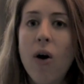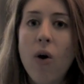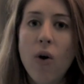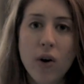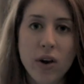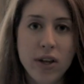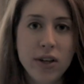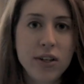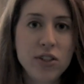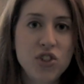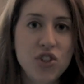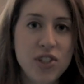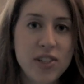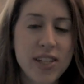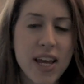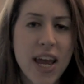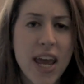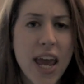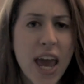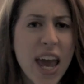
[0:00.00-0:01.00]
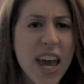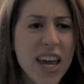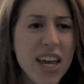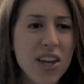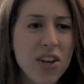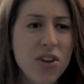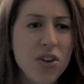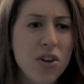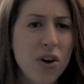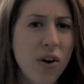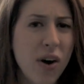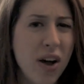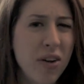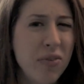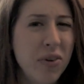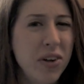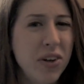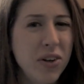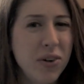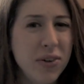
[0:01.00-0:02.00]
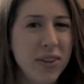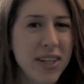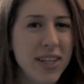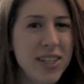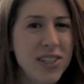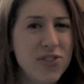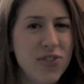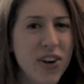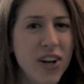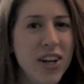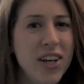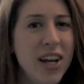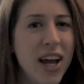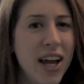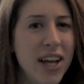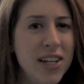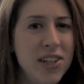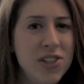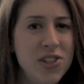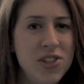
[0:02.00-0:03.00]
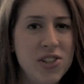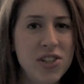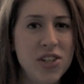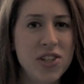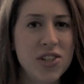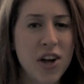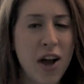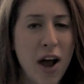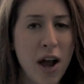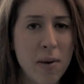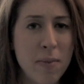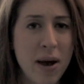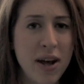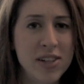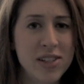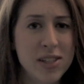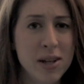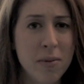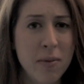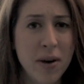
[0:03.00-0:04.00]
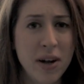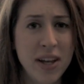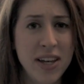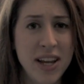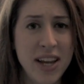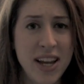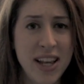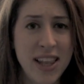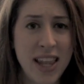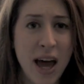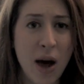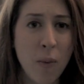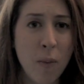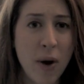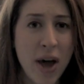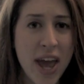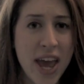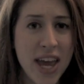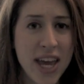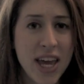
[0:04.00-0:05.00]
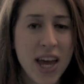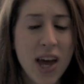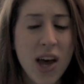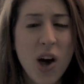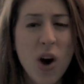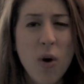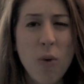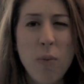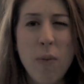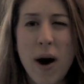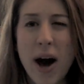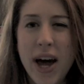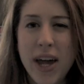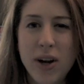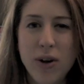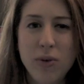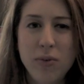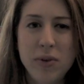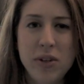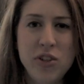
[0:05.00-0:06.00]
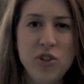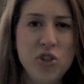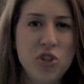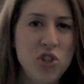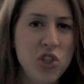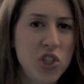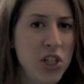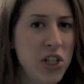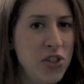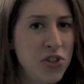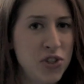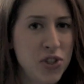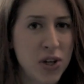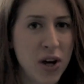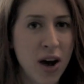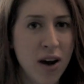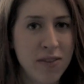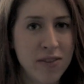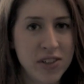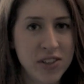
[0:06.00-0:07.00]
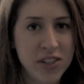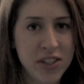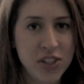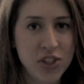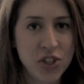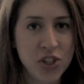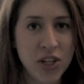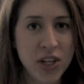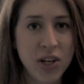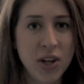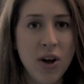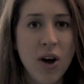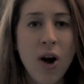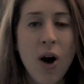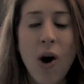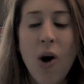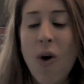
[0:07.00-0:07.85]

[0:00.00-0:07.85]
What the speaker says: Or you could just say, hey, you know, I really don't think it's very nice to talk about someone in that way. Why don't we just change the conversation?